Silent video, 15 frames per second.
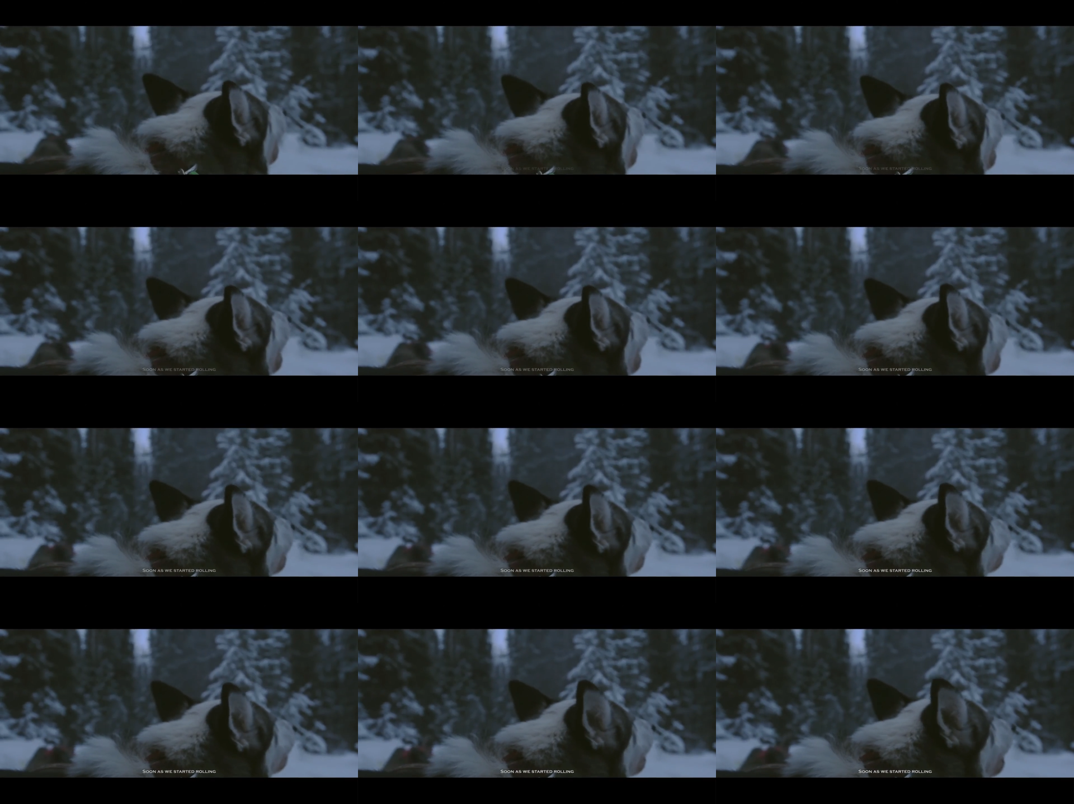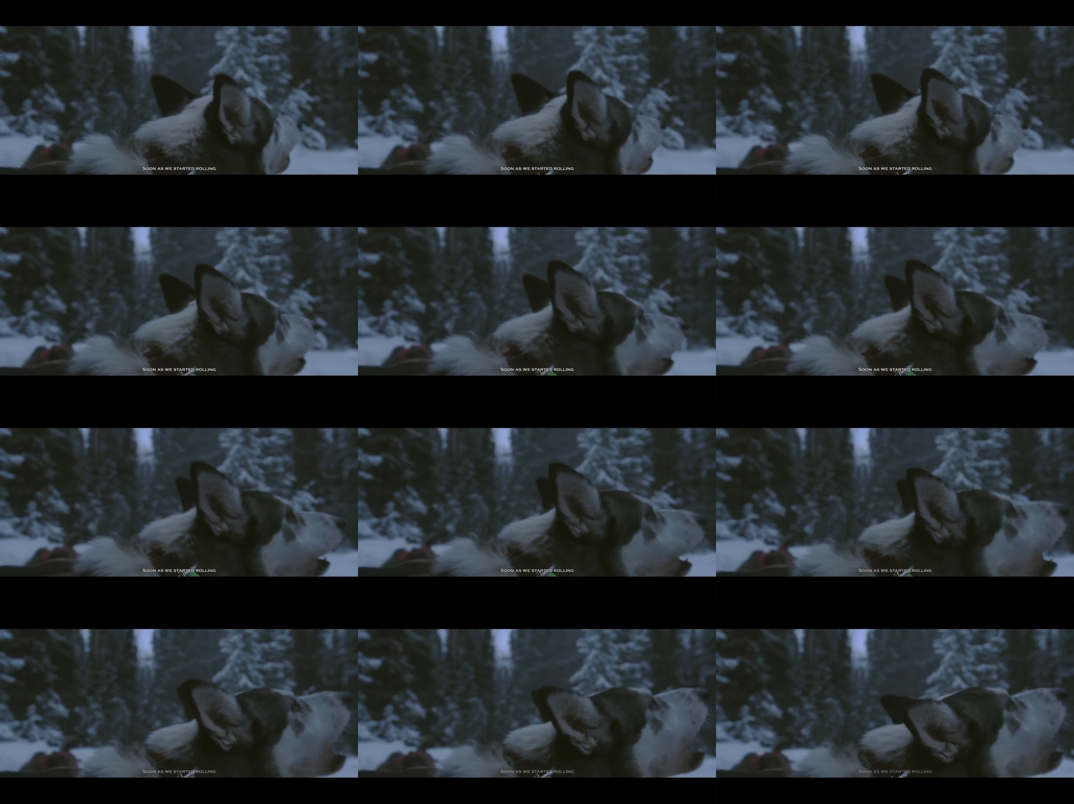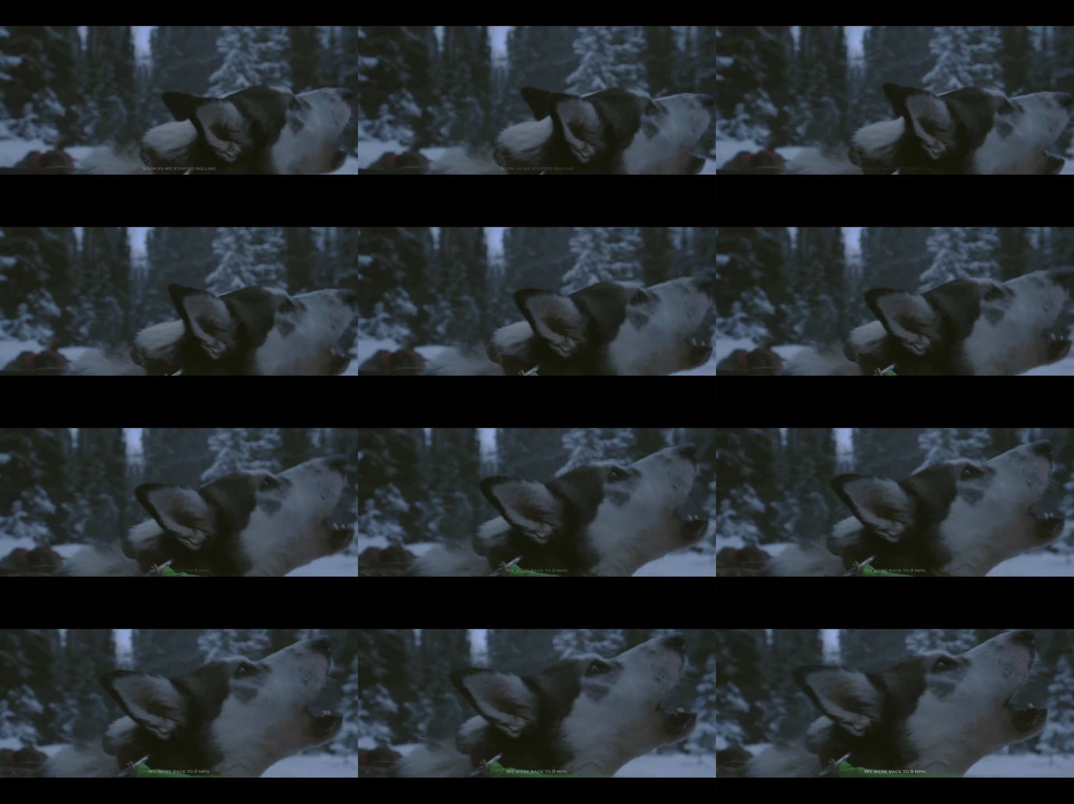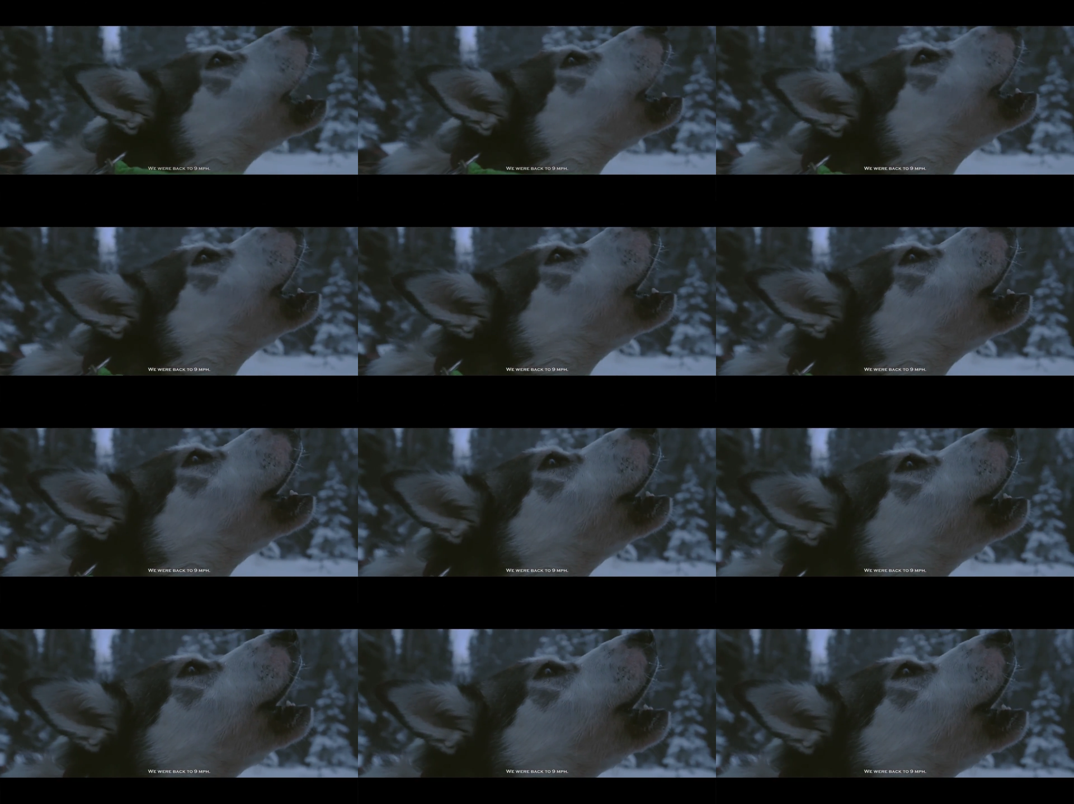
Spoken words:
No face is visible, so there are no lips to read.